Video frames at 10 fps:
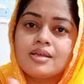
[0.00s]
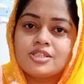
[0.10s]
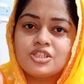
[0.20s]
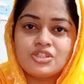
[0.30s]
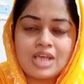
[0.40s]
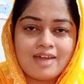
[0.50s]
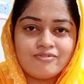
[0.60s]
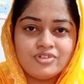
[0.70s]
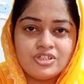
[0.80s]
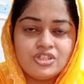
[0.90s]

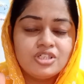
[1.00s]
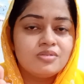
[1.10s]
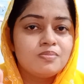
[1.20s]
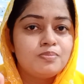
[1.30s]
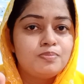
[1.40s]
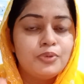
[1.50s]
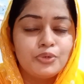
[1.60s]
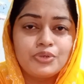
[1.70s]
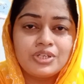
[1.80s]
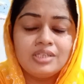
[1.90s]
savage,
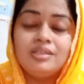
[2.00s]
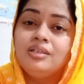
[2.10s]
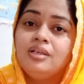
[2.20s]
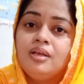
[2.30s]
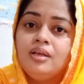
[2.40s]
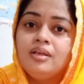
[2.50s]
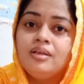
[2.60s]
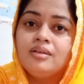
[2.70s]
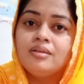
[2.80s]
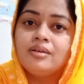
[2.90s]
brutal
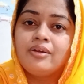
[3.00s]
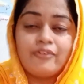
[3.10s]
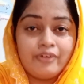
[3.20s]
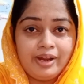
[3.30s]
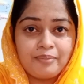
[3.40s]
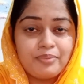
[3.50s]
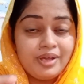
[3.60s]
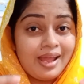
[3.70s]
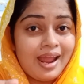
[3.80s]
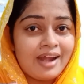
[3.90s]
rape
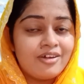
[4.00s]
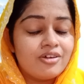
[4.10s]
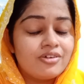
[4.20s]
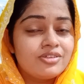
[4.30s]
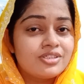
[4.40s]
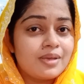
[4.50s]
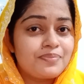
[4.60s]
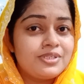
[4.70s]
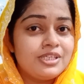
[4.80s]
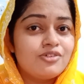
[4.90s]
and
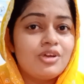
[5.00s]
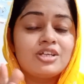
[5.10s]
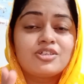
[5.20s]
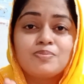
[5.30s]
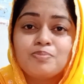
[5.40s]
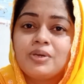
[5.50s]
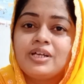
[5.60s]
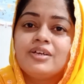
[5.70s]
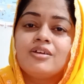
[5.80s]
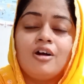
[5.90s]
subsequent
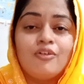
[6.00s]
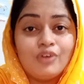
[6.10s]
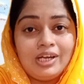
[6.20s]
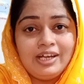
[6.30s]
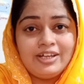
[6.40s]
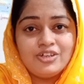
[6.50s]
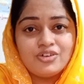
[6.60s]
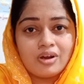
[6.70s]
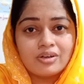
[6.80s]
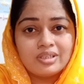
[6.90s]
murder of a lady
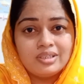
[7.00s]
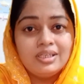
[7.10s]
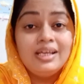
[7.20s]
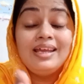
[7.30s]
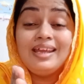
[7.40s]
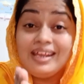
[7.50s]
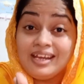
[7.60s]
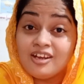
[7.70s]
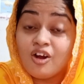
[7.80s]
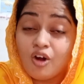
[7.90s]
doctor
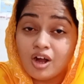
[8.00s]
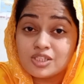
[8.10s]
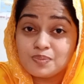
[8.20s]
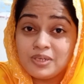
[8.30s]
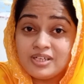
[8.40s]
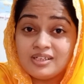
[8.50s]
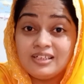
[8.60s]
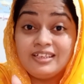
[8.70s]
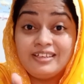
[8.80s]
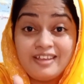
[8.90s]
in
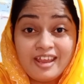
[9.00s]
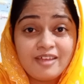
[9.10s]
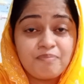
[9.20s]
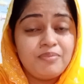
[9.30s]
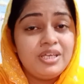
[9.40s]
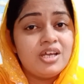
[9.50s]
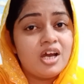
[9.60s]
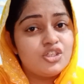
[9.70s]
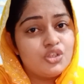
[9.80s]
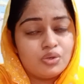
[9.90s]
hospital gave me
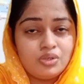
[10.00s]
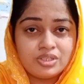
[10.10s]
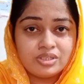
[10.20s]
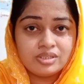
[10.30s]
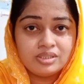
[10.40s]
a jolt.